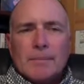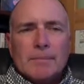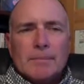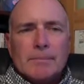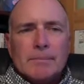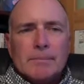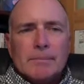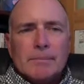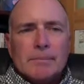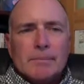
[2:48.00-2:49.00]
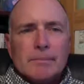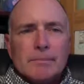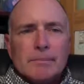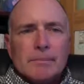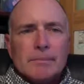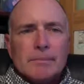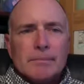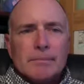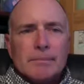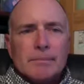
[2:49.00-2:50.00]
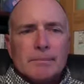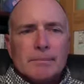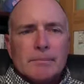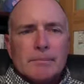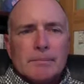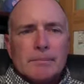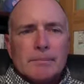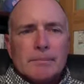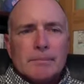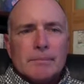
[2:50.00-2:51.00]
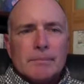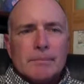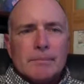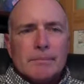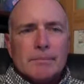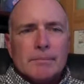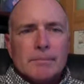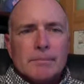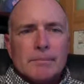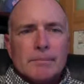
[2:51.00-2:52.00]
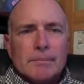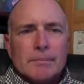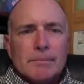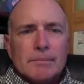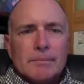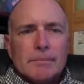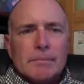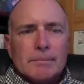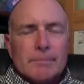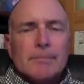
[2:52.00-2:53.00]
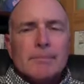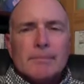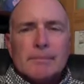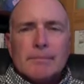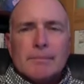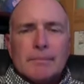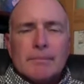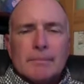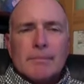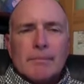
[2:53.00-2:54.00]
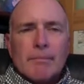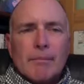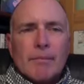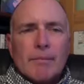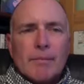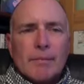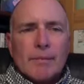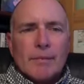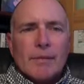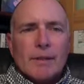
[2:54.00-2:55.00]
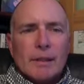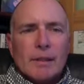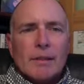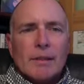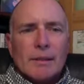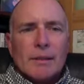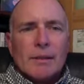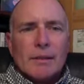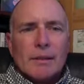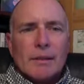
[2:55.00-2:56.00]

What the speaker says: No words are spoken by the person on screen.